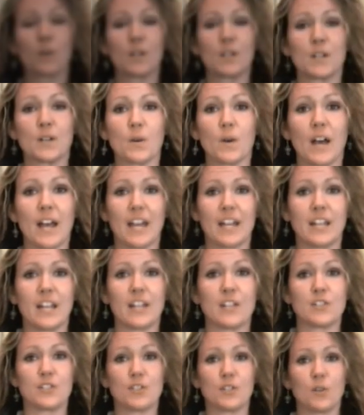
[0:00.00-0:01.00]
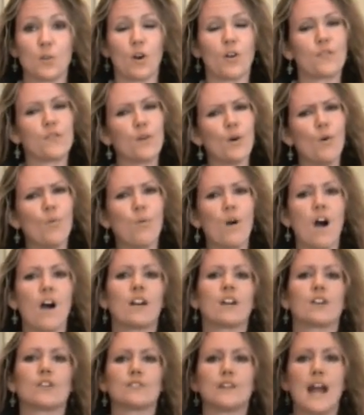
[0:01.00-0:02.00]
going to go ahead and do a full
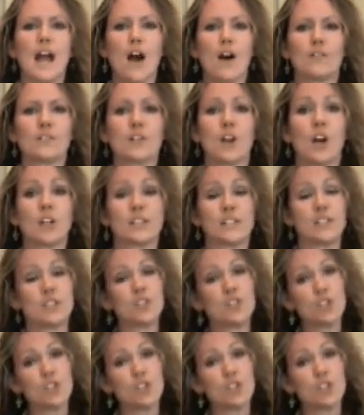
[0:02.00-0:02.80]
walk around on this